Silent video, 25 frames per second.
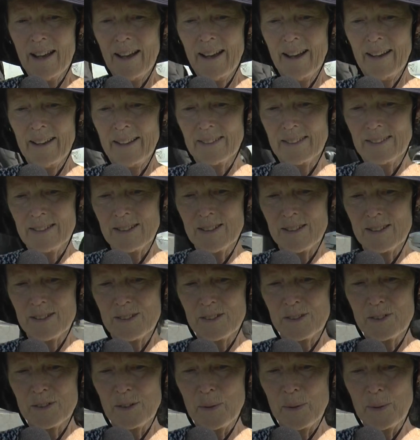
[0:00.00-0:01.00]
And
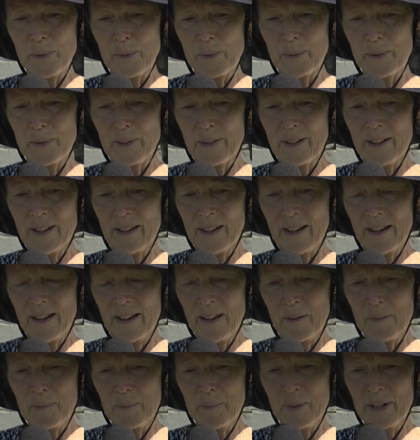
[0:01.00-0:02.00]
so
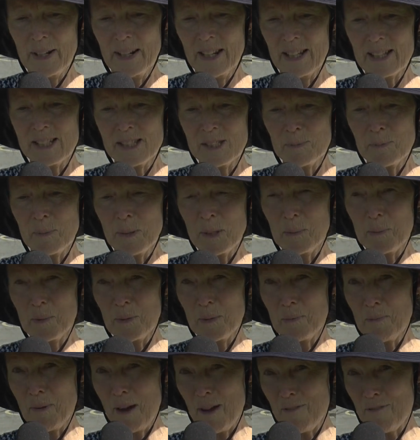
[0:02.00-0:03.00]
when I speak
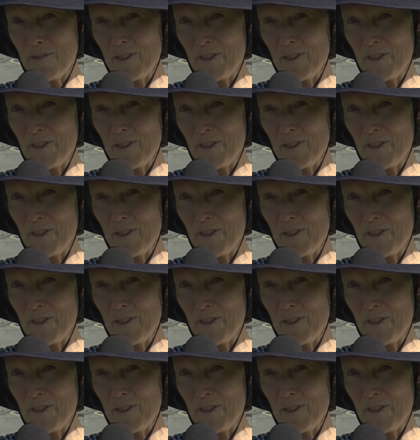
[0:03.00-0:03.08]
with my